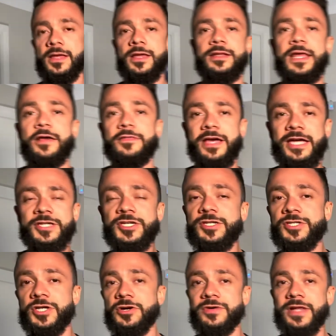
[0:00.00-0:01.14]
Now, they actually
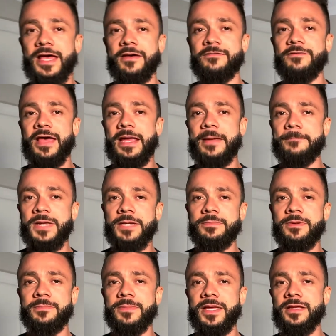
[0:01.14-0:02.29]
don't have a
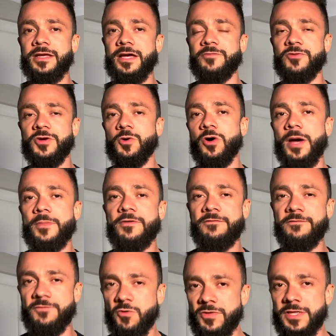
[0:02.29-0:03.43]
minimum income requirement
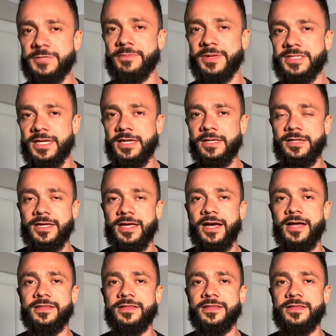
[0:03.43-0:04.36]
for this particular card.